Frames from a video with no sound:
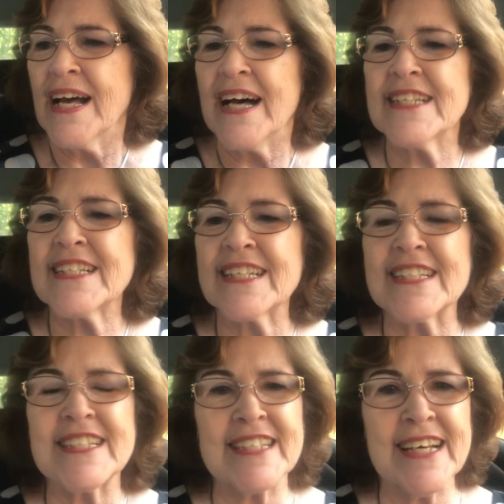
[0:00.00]
A
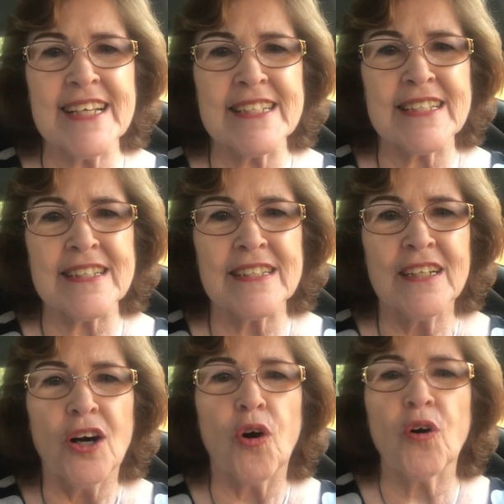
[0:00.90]
success
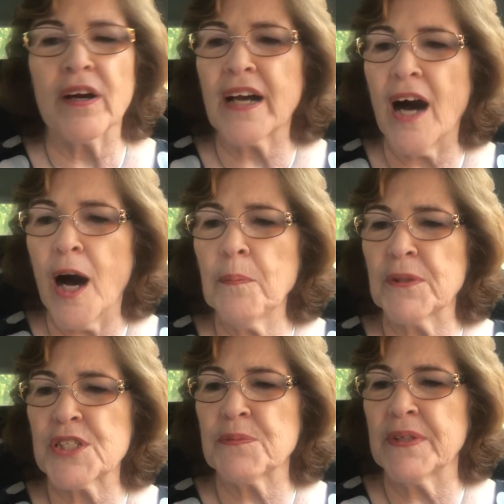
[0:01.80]
or
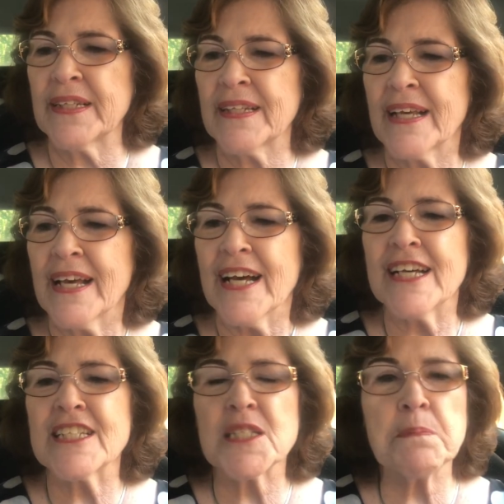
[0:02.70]
accomplishment,
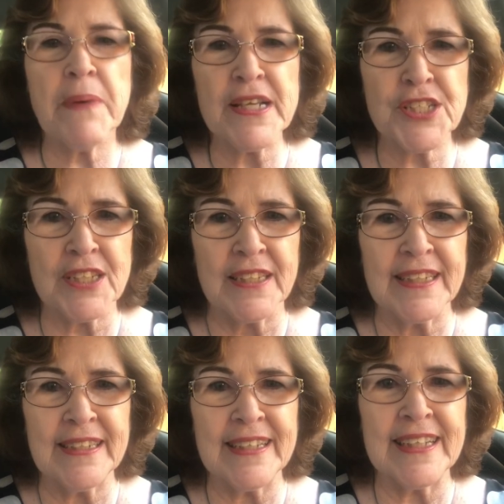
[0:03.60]

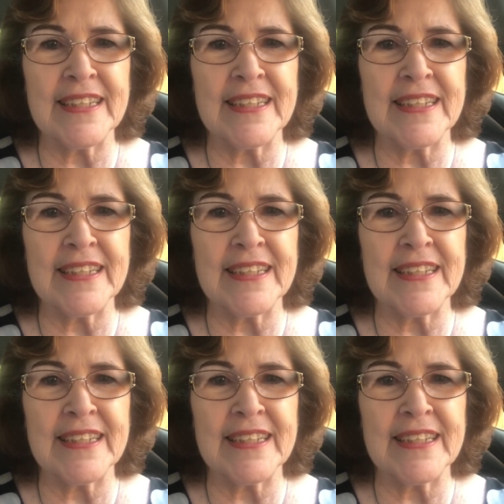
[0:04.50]
especially in